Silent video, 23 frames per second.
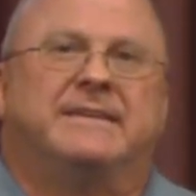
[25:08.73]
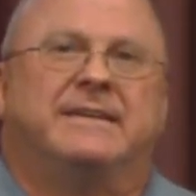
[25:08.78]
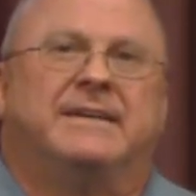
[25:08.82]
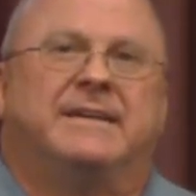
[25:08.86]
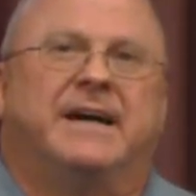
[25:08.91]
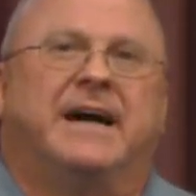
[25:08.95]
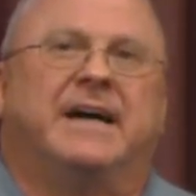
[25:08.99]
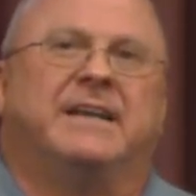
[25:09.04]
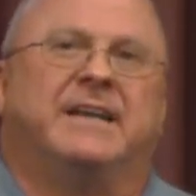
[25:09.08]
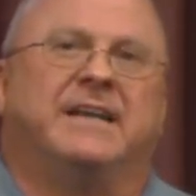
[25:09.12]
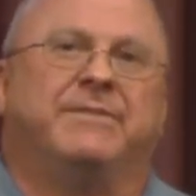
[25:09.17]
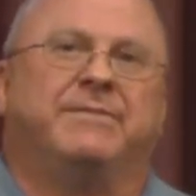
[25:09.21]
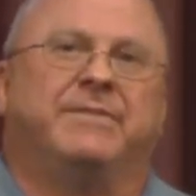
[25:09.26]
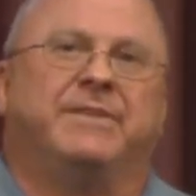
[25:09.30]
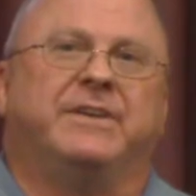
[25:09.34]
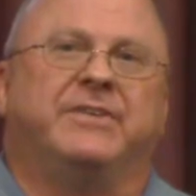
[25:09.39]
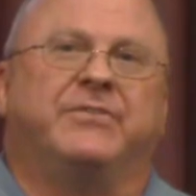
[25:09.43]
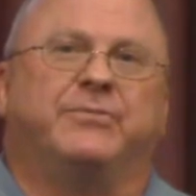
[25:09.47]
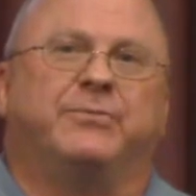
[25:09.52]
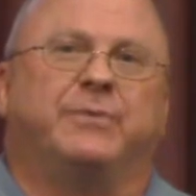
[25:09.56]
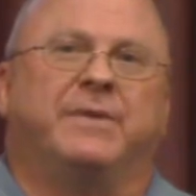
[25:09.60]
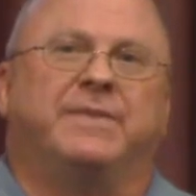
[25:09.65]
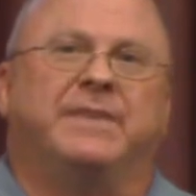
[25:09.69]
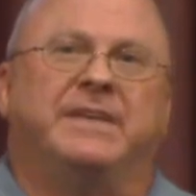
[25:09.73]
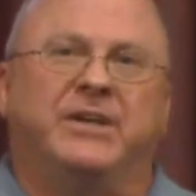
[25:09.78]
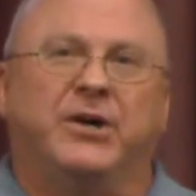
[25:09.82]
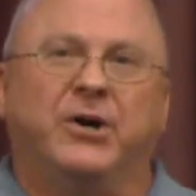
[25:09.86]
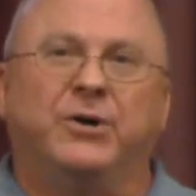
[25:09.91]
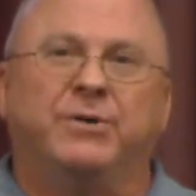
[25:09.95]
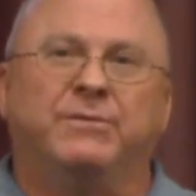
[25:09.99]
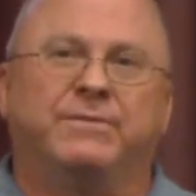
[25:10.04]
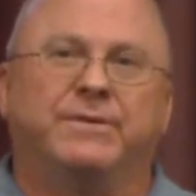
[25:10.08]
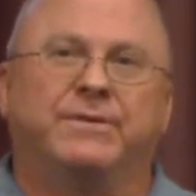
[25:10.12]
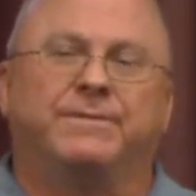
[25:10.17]
I love this one, the
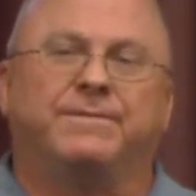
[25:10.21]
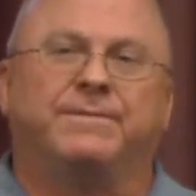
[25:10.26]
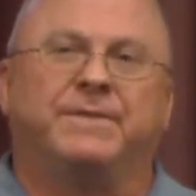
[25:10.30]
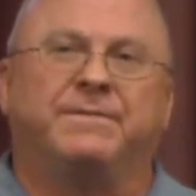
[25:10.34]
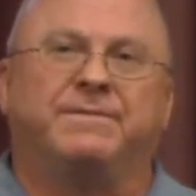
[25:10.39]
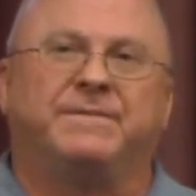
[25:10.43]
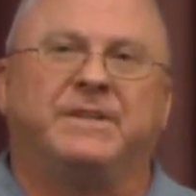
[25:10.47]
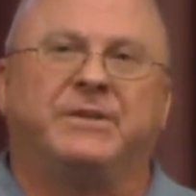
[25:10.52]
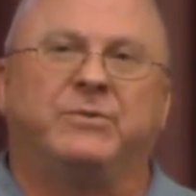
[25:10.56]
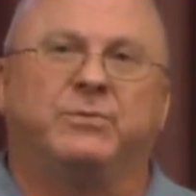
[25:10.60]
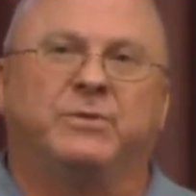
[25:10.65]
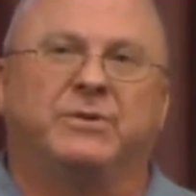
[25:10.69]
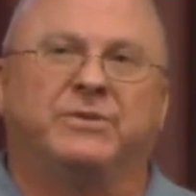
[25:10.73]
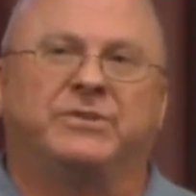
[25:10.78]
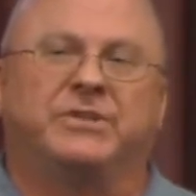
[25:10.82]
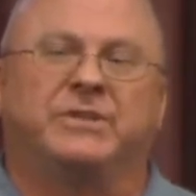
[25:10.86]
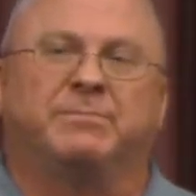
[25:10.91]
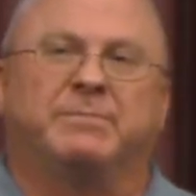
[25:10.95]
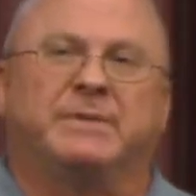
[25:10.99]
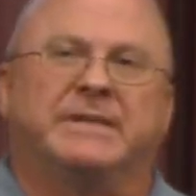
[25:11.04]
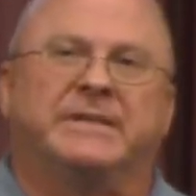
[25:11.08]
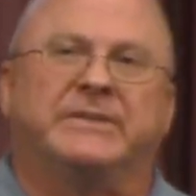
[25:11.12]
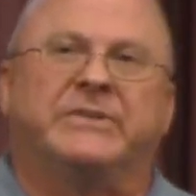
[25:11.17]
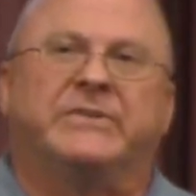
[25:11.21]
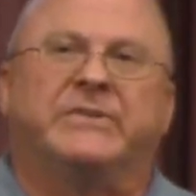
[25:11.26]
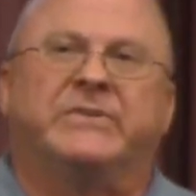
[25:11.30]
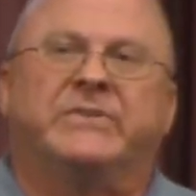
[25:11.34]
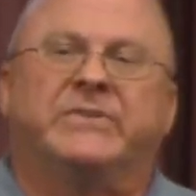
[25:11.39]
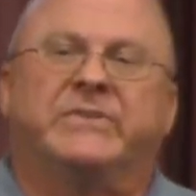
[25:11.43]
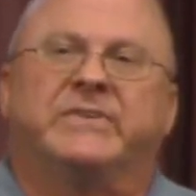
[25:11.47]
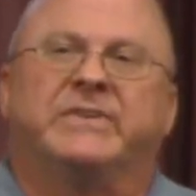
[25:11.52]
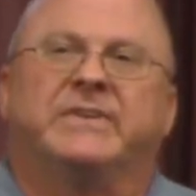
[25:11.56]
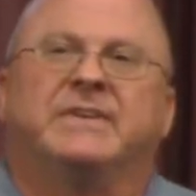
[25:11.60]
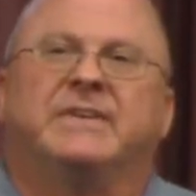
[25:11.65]
over 50 worship leader.
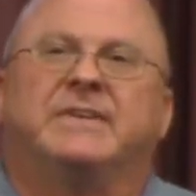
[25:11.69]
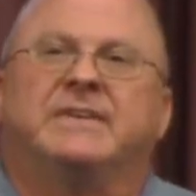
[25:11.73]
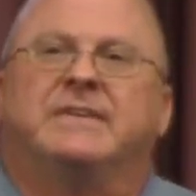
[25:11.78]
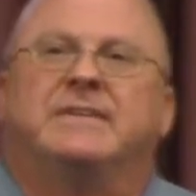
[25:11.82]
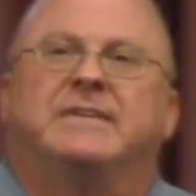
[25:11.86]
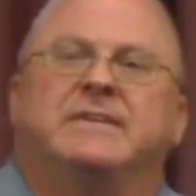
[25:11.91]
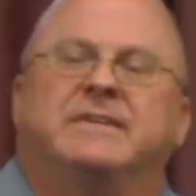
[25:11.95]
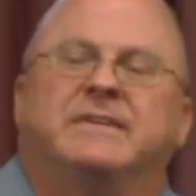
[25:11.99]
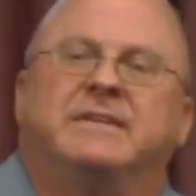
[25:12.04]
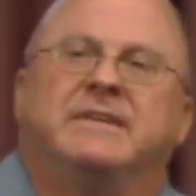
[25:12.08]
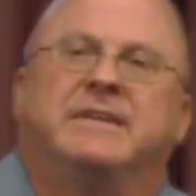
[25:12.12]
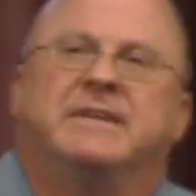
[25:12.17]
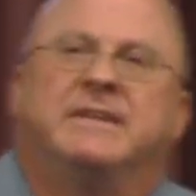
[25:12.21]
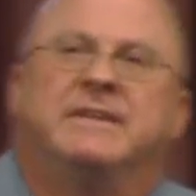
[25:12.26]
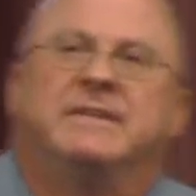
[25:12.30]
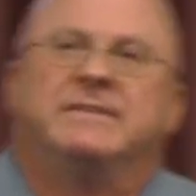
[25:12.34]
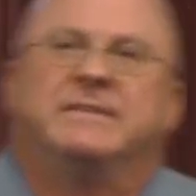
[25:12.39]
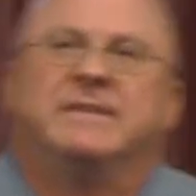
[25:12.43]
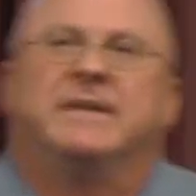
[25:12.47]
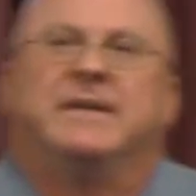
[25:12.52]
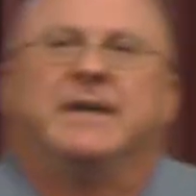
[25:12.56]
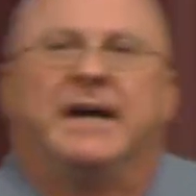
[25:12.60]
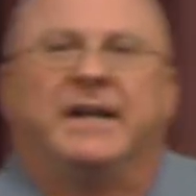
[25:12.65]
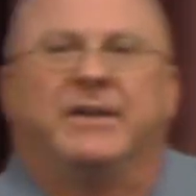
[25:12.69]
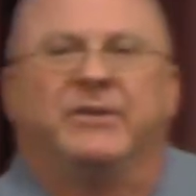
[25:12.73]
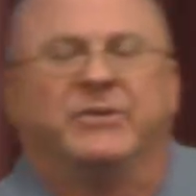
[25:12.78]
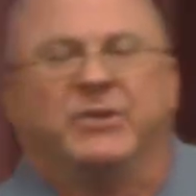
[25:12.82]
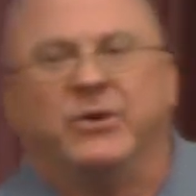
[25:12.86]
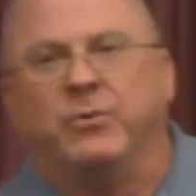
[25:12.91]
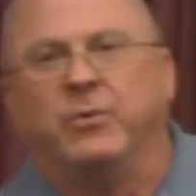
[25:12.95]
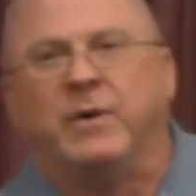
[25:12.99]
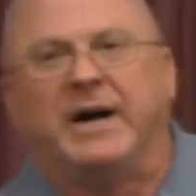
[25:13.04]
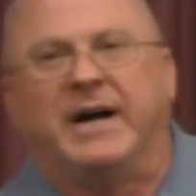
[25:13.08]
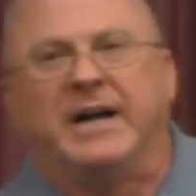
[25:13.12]
I don't
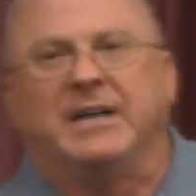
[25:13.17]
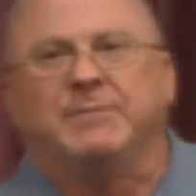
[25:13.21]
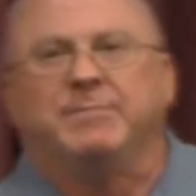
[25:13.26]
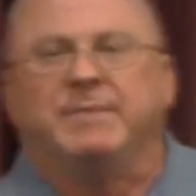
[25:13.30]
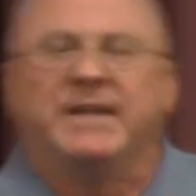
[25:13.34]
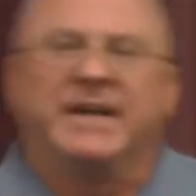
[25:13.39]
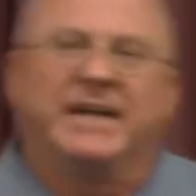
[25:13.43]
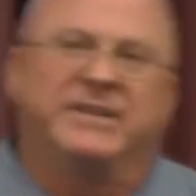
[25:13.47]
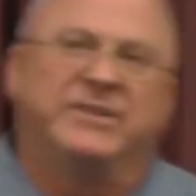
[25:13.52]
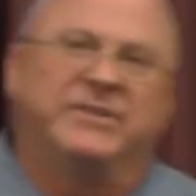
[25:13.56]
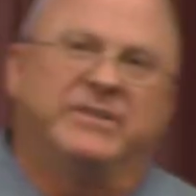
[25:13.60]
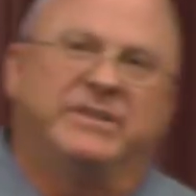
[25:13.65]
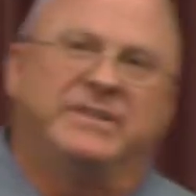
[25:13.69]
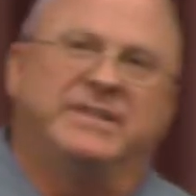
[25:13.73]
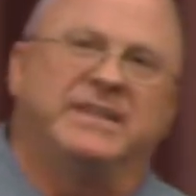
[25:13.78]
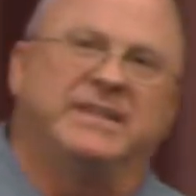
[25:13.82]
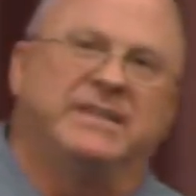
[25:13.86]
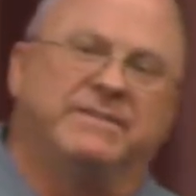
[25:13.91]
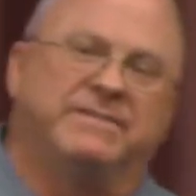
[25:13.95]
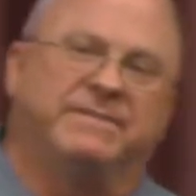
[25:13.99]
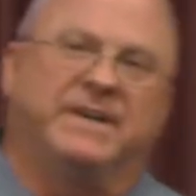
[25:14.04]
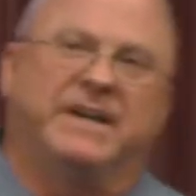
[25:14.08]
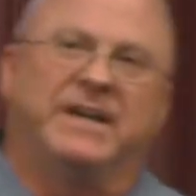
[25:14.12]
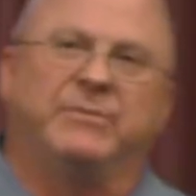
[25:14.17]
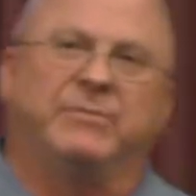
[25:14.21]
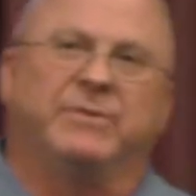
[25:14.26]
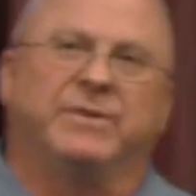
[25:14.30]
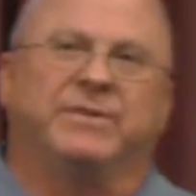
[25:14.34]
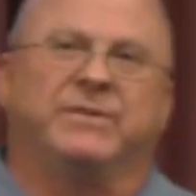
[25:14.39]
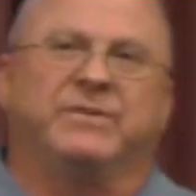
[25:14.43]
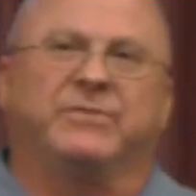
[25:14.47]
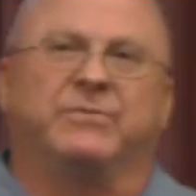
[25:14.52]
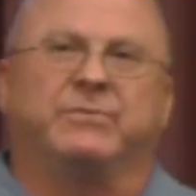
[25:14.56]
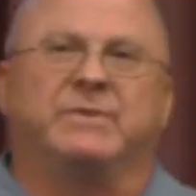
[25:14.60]
know why, but I could identify with
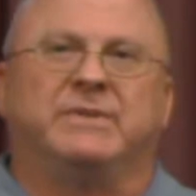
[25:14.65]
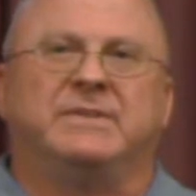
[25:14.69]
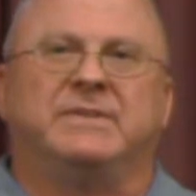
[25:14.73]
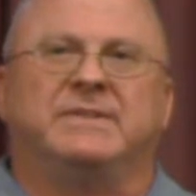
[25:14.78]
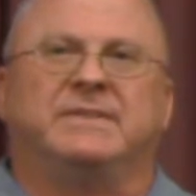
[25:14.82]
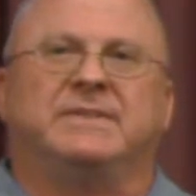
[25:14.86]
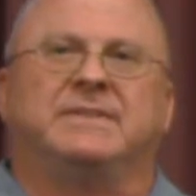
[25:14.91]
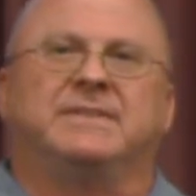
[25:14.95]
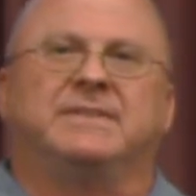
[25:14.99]
this one.